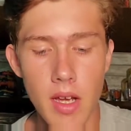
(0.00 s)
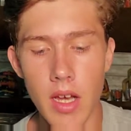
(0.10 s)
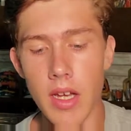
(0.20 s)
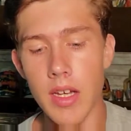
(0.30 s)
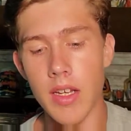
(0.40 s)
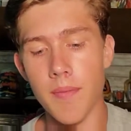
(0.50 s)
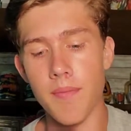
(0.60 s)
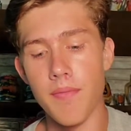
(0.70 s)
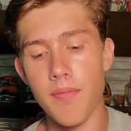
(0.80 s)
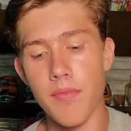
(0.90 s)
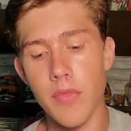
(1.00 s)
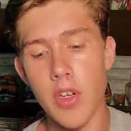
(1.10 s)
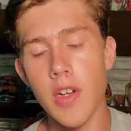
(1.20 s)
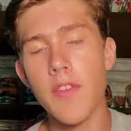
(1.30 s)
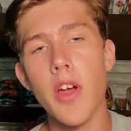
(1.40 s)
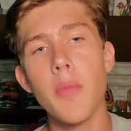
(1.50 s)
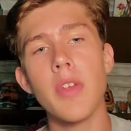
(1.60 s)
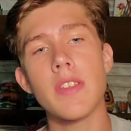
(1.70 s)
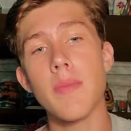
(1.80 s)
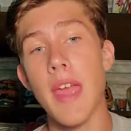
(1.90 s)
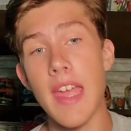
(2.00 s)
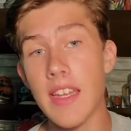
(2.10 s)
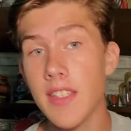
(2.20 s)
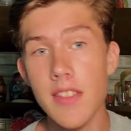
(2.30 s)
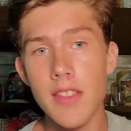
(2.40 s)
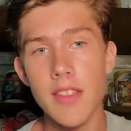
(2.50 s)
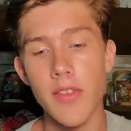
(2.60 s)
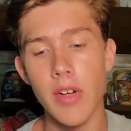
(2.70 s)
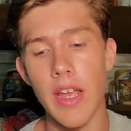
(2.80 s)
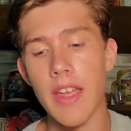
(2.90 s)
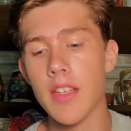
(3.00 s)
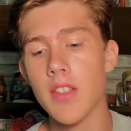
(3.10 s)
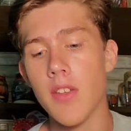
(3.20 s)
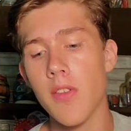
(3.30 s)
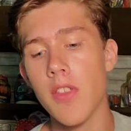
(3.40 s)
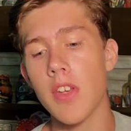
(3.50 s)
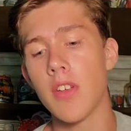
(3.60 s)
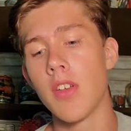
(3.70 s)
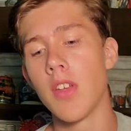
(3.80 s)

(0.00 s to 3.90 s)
Uh, could have come with some hands, different hands other than